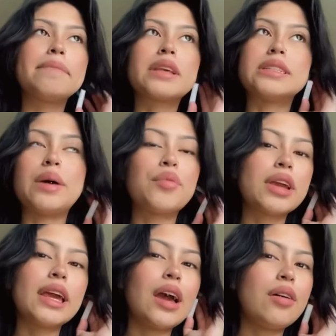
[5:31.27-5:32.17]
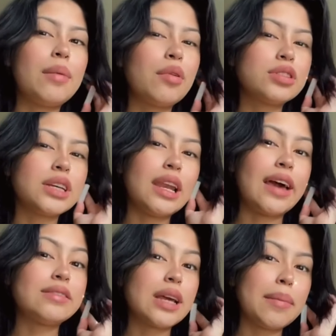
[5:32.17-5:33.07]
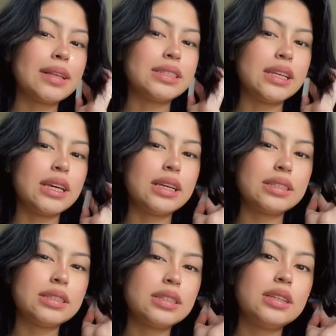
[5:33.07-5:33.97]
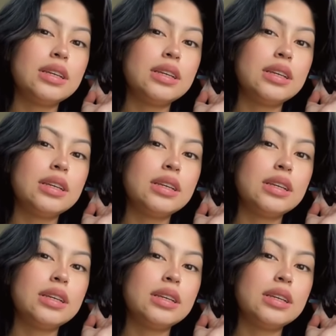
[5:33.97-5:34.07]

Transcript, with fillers: Cause I'm working out. I'm gonna go to a lifetime at six.